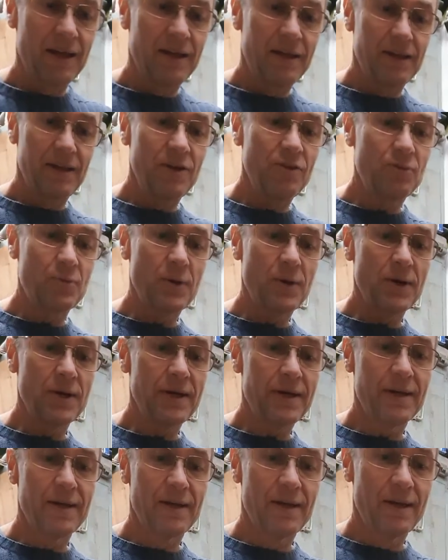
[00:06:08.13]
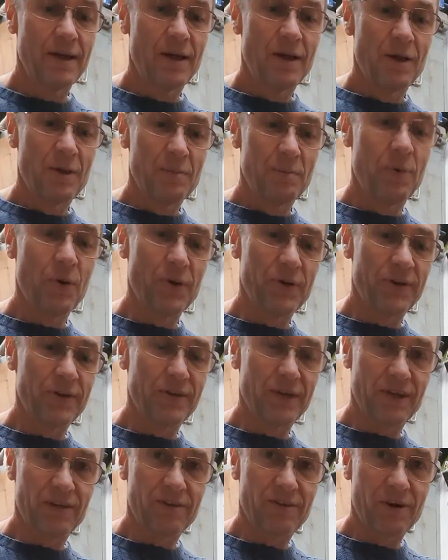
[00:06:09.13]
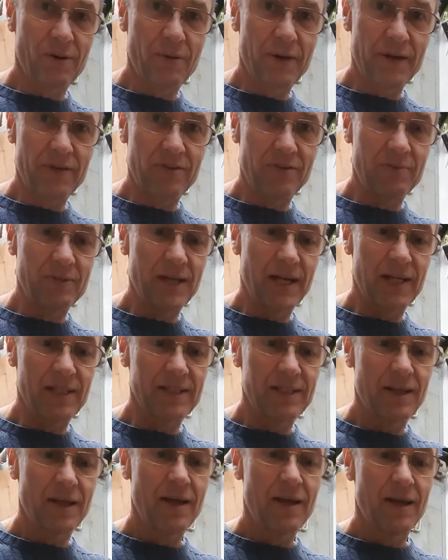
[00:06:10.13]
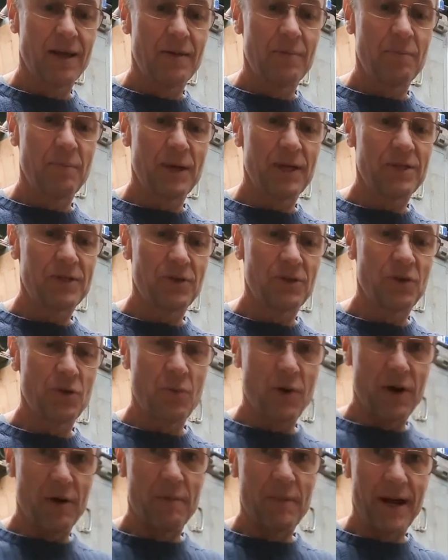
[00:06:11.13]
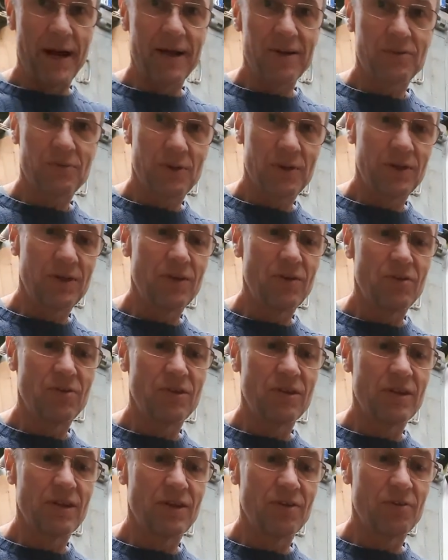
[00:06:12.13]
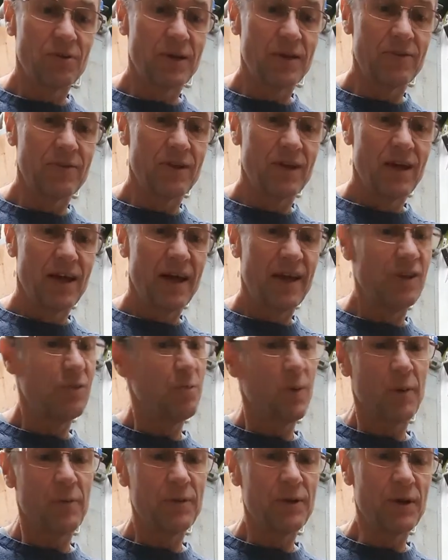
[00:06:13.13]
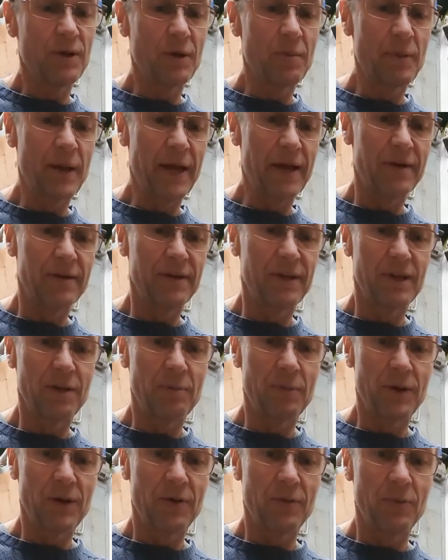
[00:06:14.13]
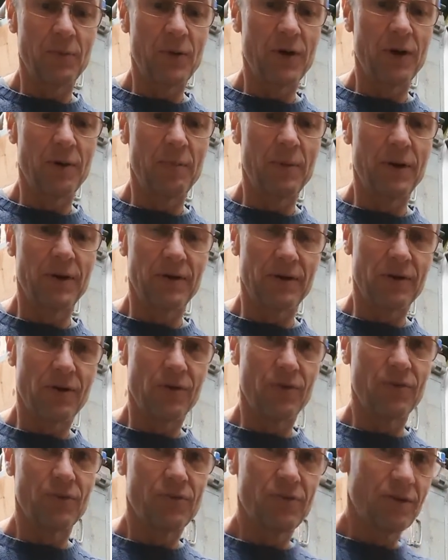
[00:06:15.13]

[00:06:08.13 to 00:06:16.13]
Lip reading: These work. Boy, do they throw out some dust. Make sure you wear a mask when you're using these ones, and it's probably not a bad idea to wear a pair of goggles